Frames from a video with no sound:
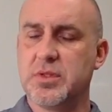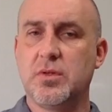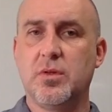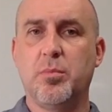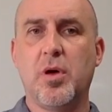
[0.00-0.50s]

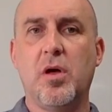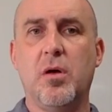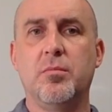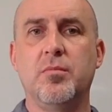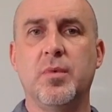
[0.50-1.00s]
so the
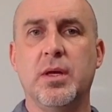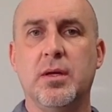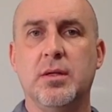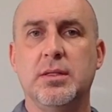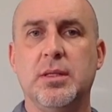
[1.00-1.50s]
palm
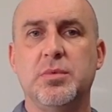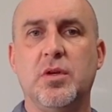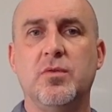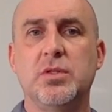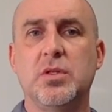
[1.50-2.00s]
tips
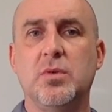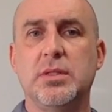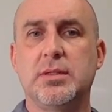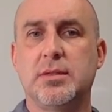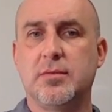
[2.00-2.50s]
over so
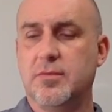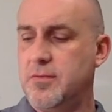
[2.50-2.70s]
it's